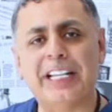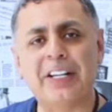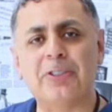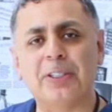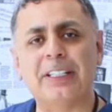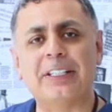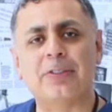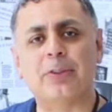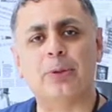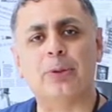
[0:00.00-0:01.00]

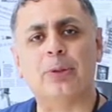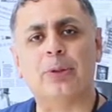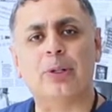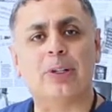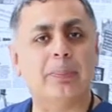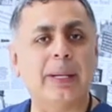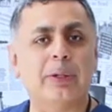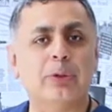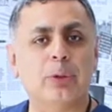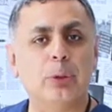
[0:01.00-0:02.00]
edentulous or are
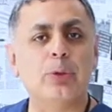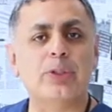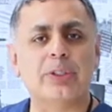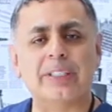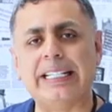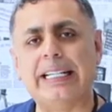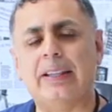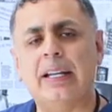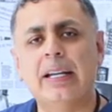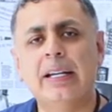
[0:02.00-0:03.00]
about to lose their
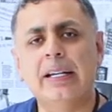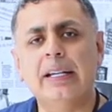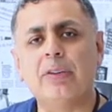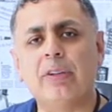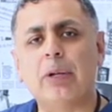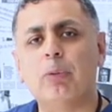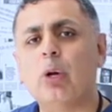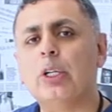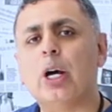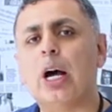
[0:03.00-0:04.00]
teeth is that
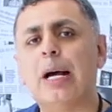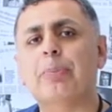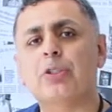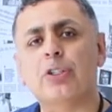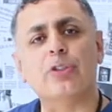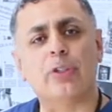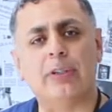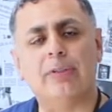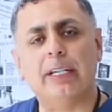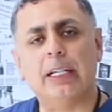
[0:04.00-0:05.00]
what options
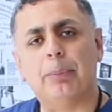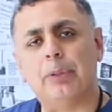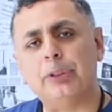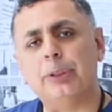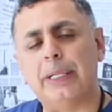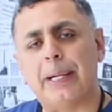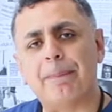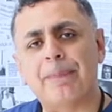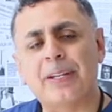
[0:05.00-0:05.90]
are available to them.